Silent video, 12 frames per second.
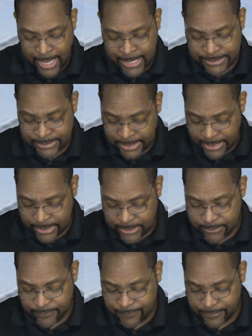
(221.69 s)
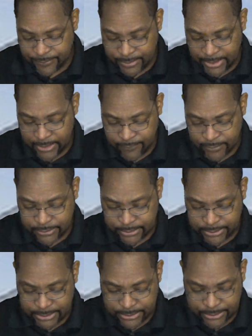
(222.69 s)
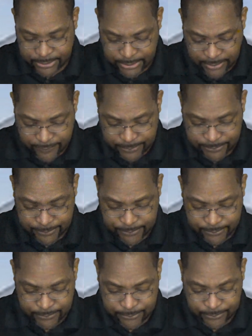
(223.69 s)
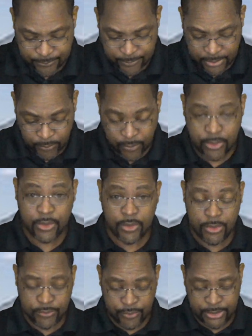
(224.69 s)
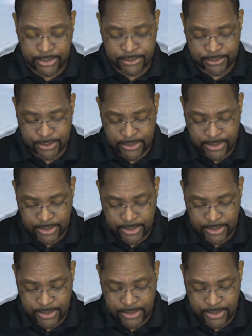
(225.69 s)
Isaiah 58, verses 6 and 7. And the word of the Lord reads,